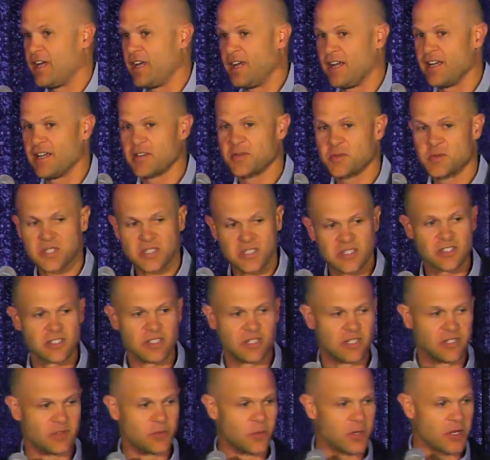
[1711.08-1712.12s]
And it was
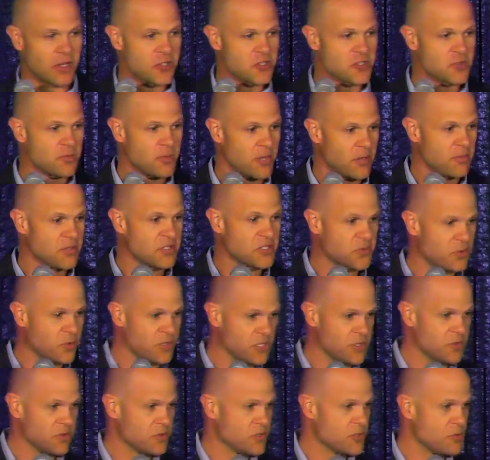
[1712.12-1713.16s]
one of those moments where
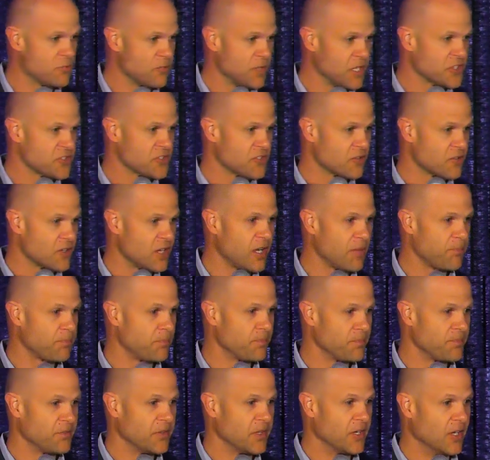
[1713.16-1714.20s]
you muster up
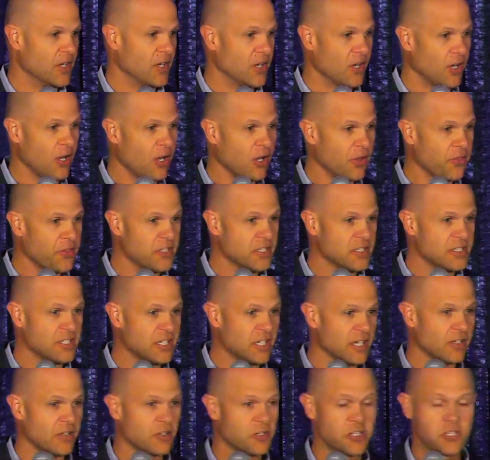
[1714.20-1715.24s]
all the
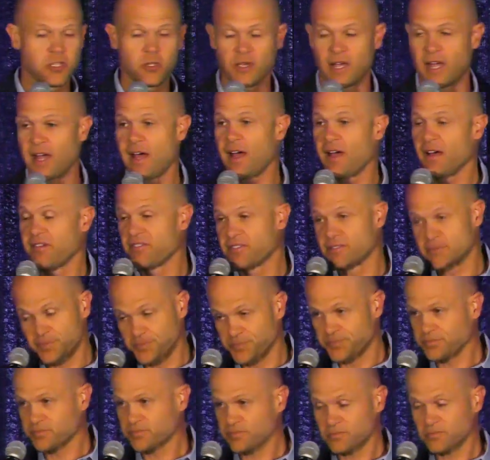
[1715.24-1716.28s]
integrity you have,
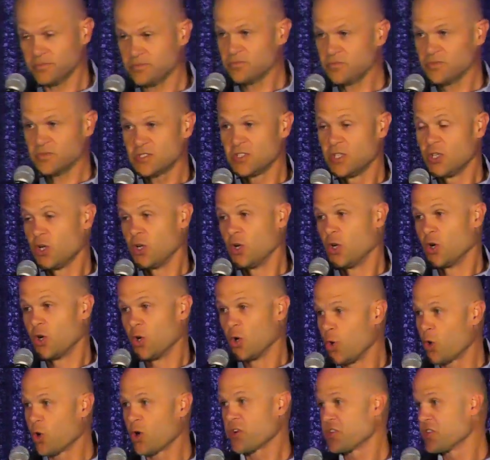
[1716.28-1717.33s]

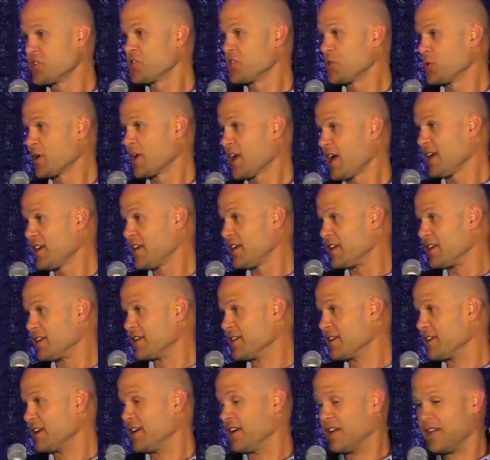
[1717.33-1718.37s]
or you do what I did.
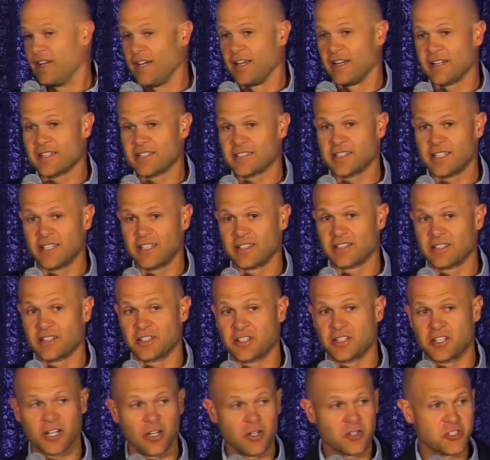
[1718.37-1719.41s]
And I said,
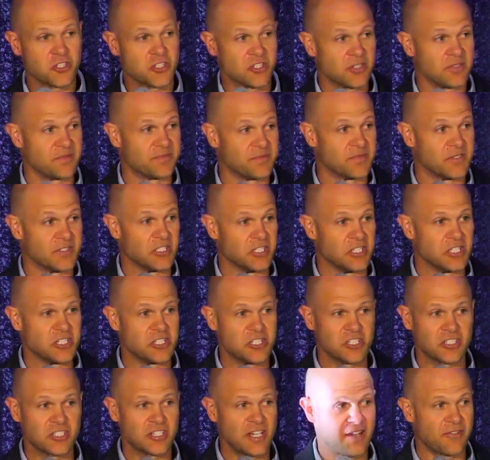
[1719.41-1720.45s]
Coach, you
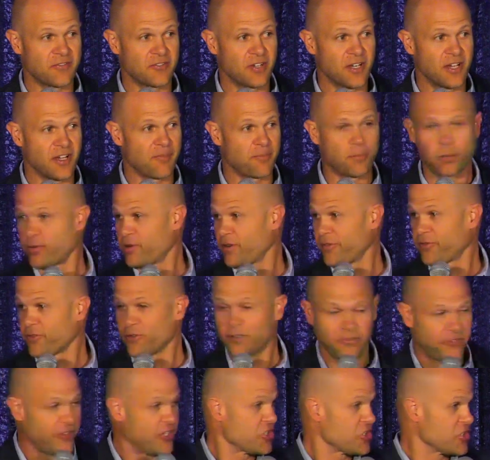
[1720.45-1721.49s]
just have to have
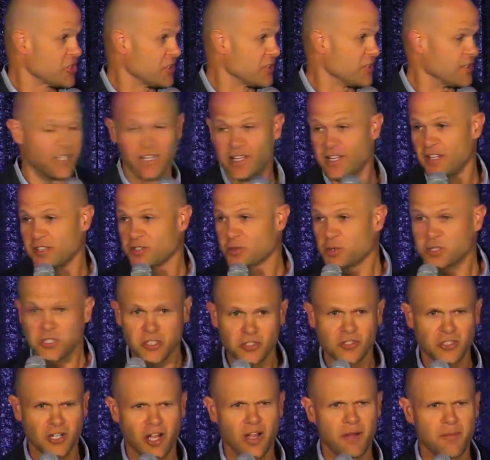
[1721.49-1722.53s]
peripheral vision. That's what
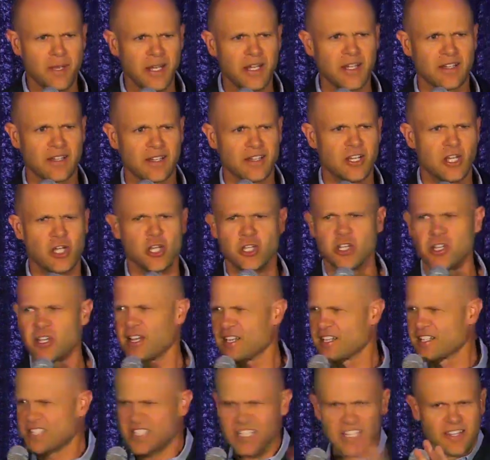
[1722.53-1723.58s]
you taught me. You got
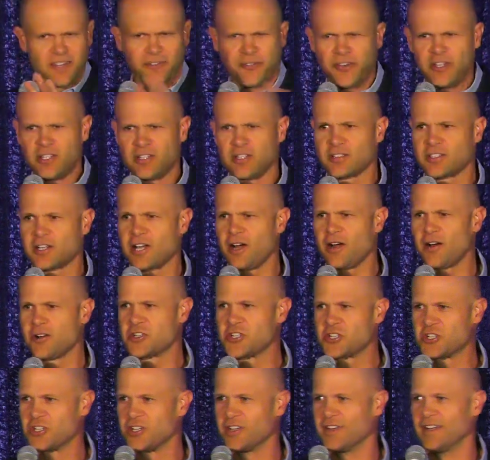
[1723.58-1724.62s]
to see the field,
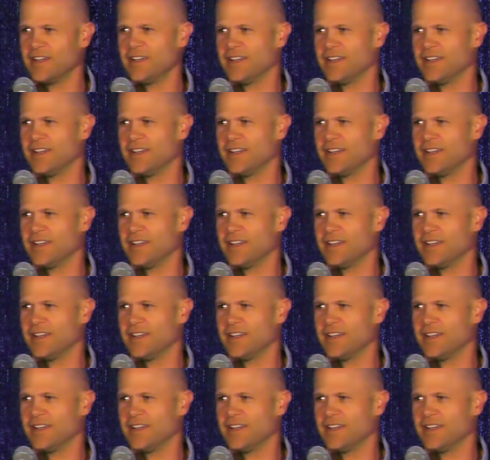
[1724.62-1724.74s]
Coach.